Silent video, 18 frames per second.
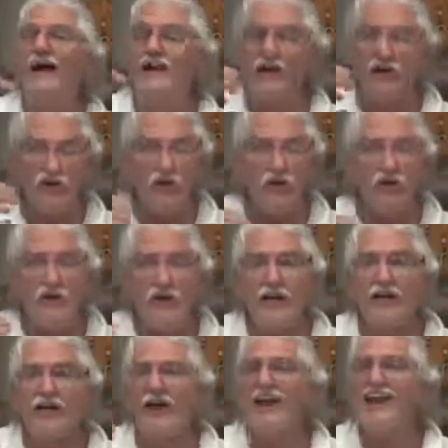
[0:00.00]
that you
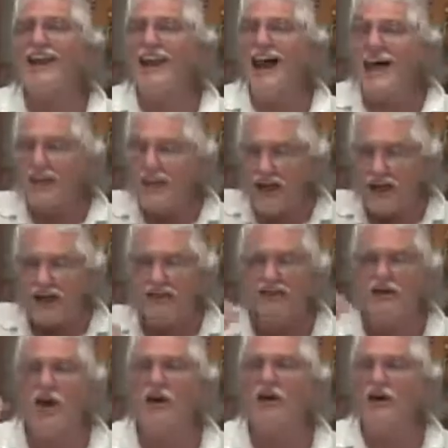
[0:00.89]
need and let that
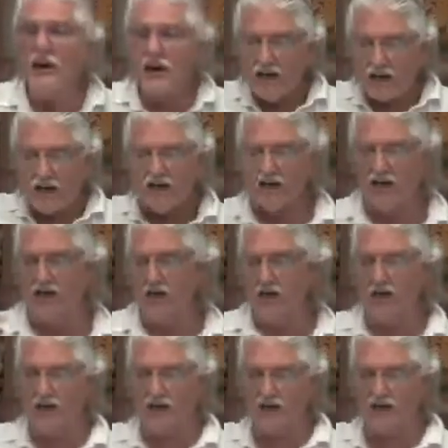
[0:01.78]
start
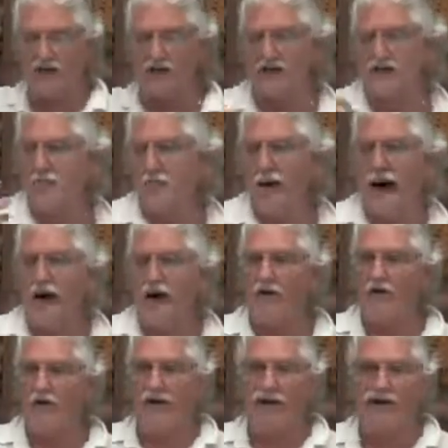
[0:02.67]
cleaning and
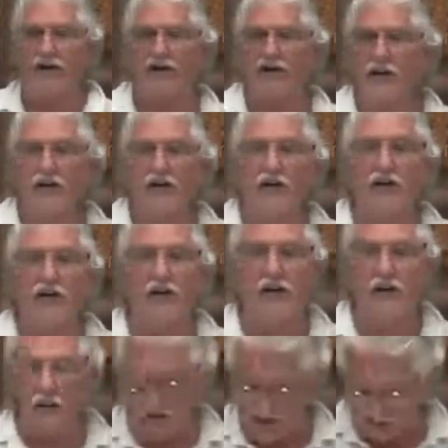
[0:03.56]
inspiring and
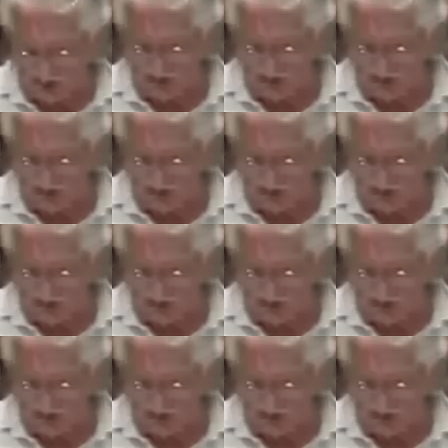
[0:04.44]
healing.